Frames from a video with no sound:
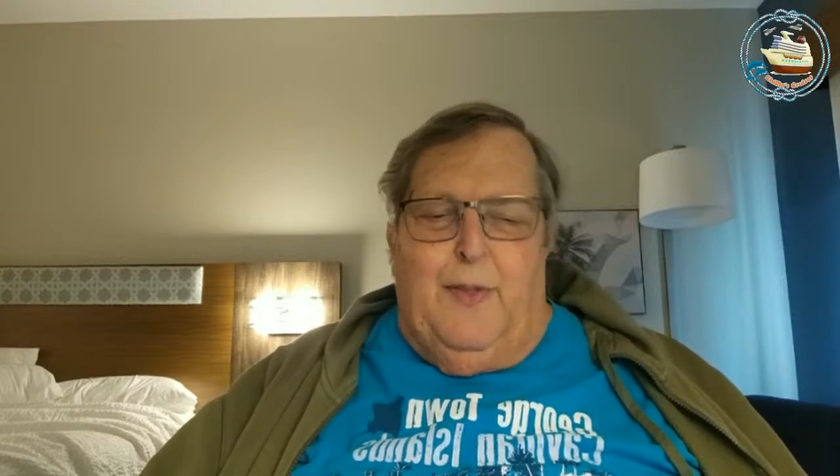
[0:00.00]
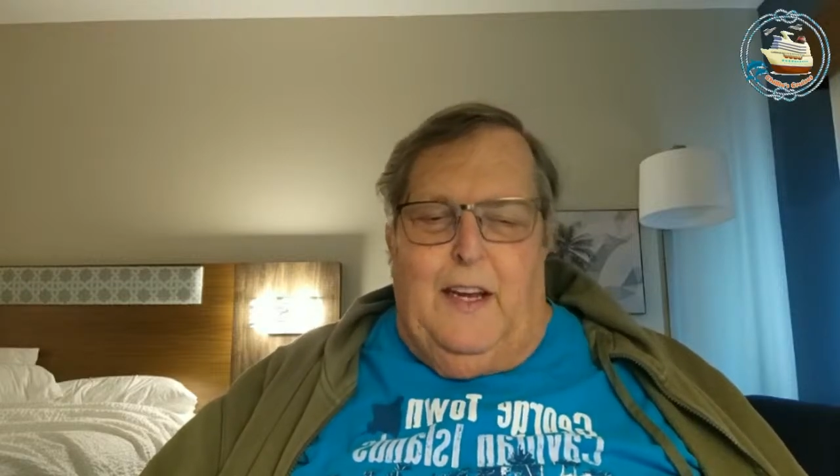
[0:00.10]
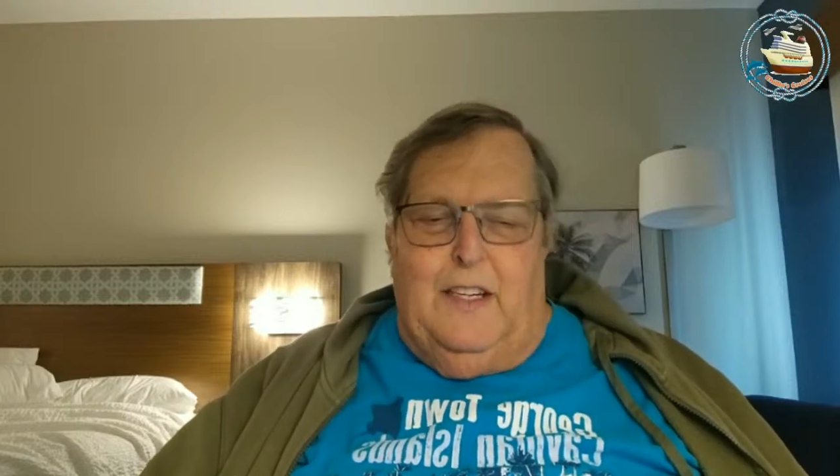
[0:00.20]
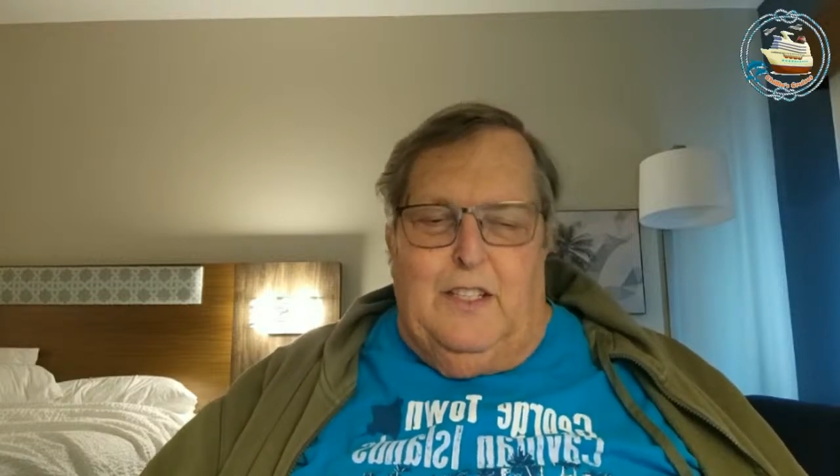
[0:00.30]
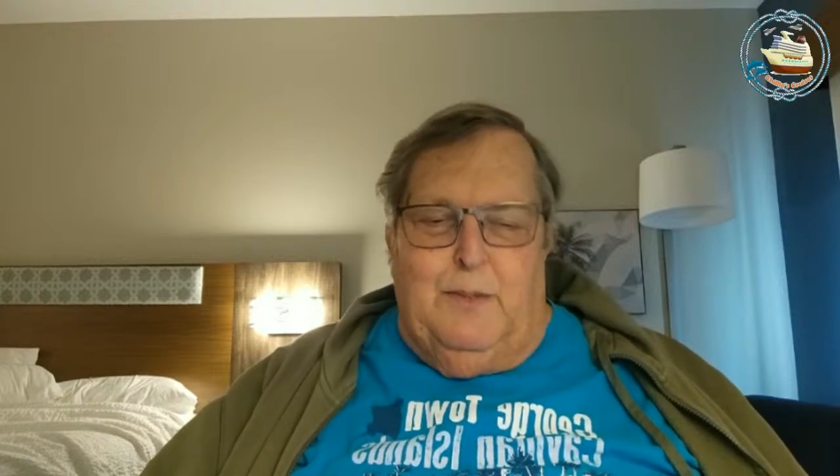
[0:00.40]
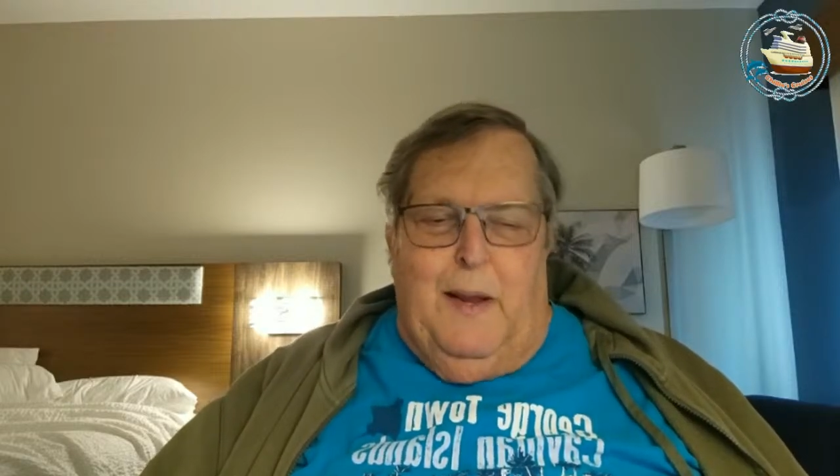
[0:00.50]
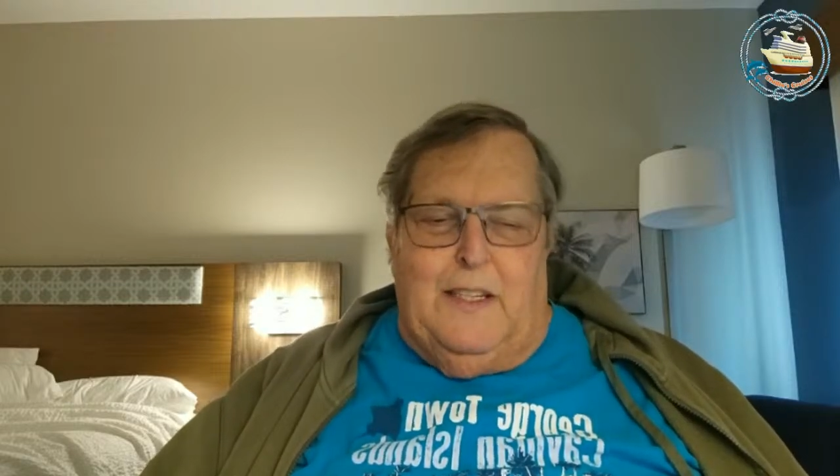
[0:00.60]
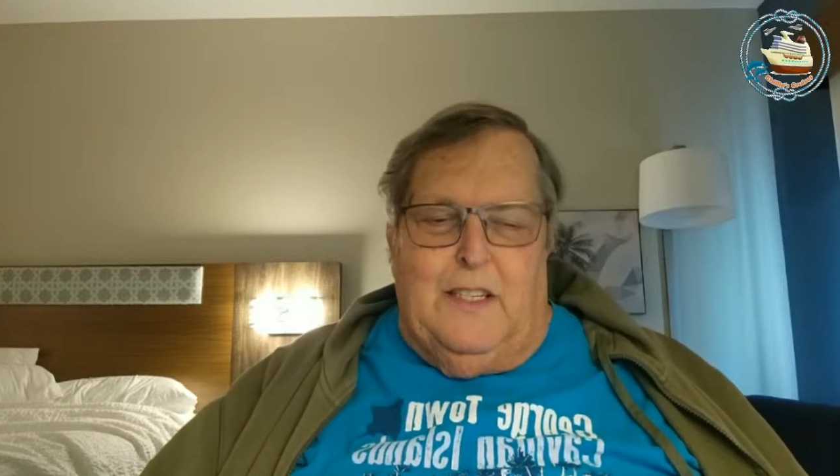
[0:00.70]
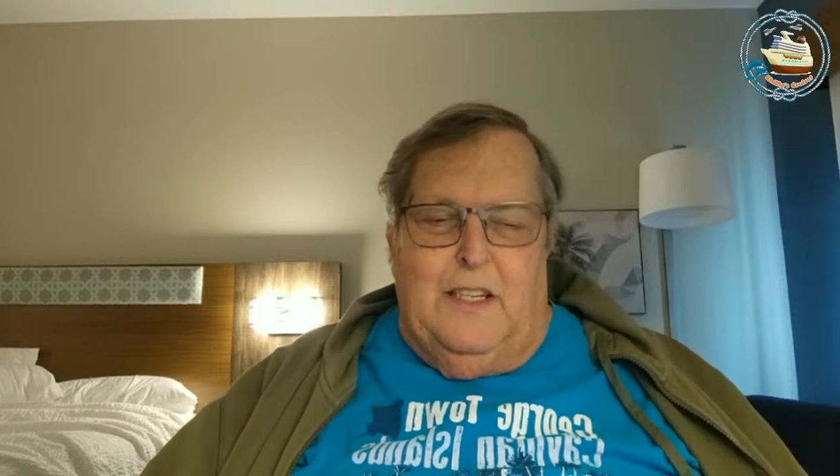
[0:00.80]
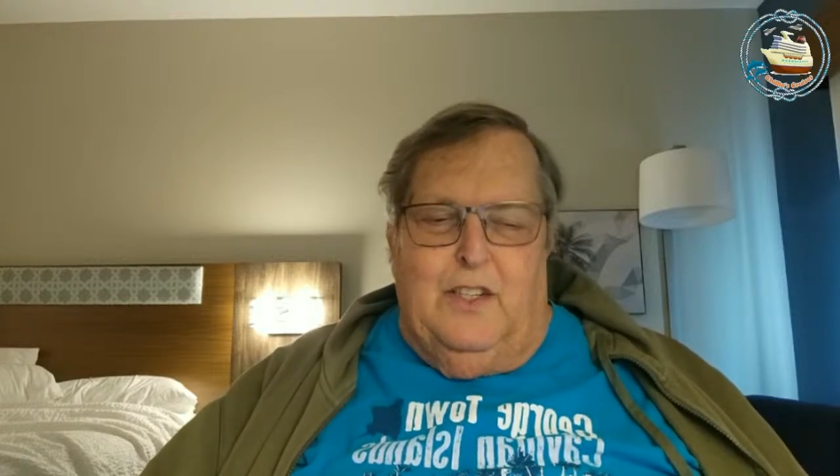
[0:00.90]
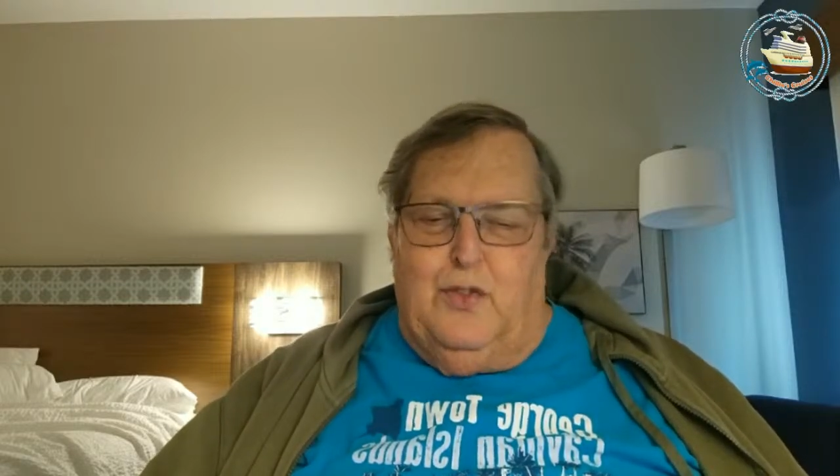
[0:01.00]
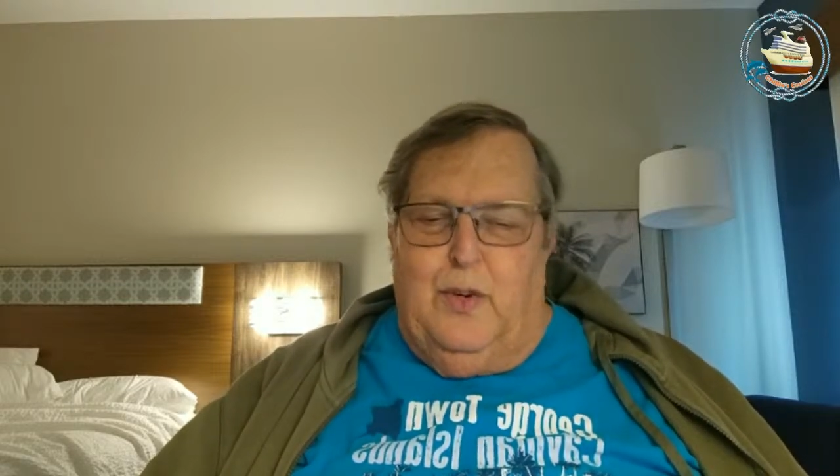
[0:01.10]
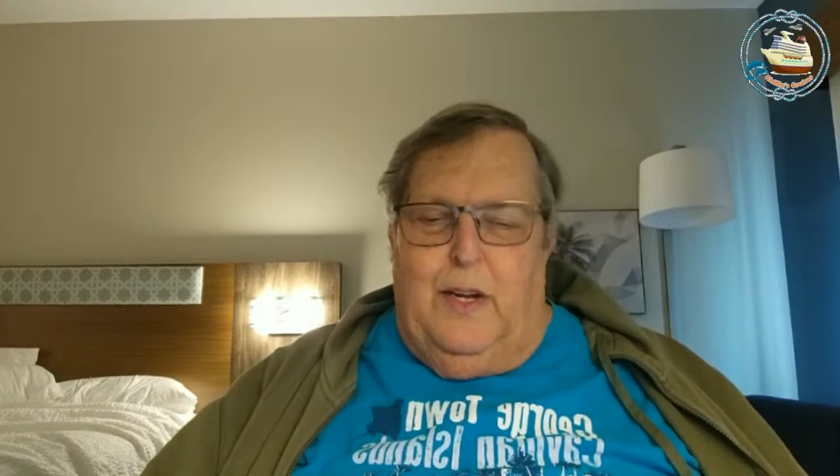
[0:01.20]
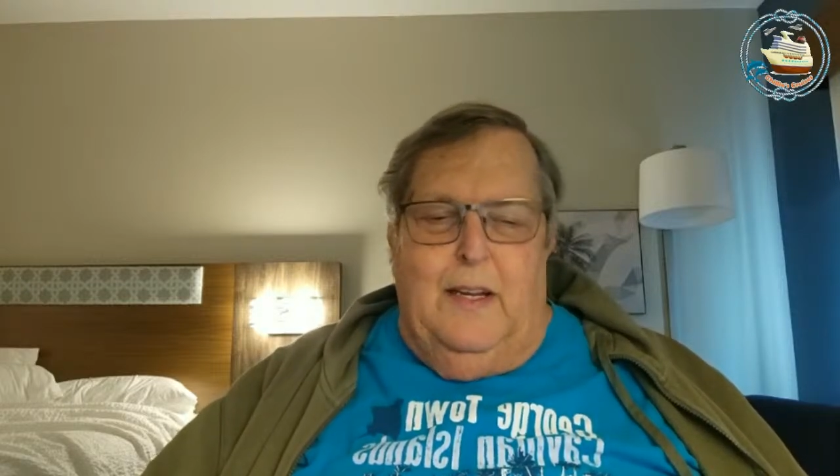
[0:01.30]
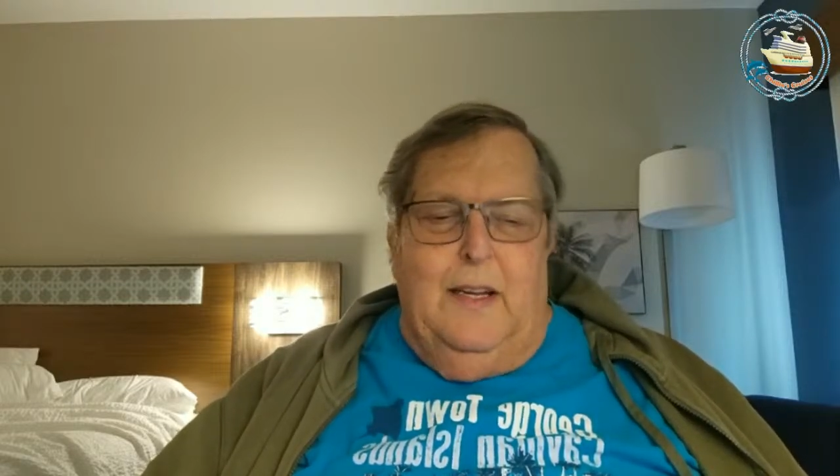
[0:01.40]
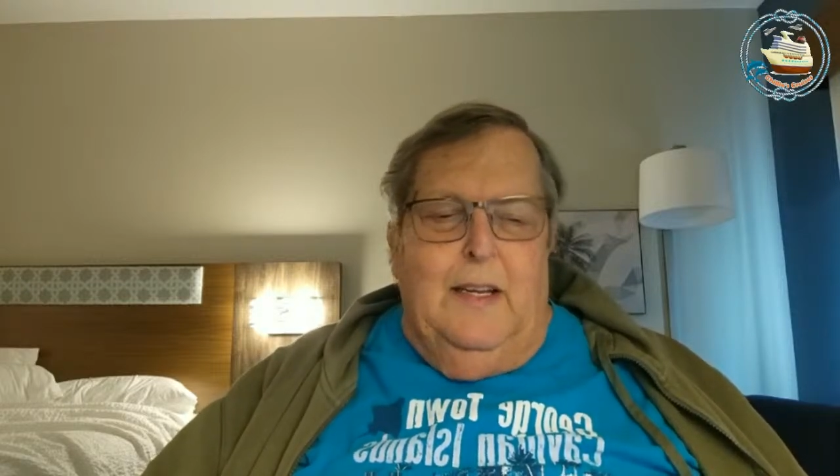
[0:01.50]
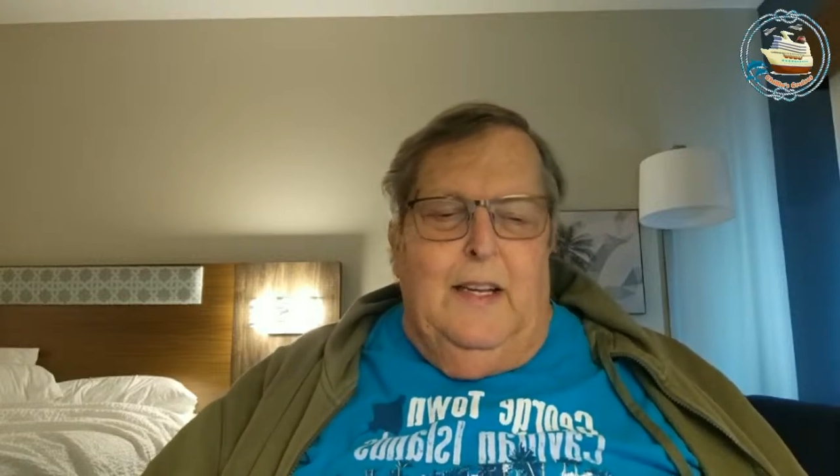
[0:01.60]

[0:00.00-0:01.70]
thing in the space industry,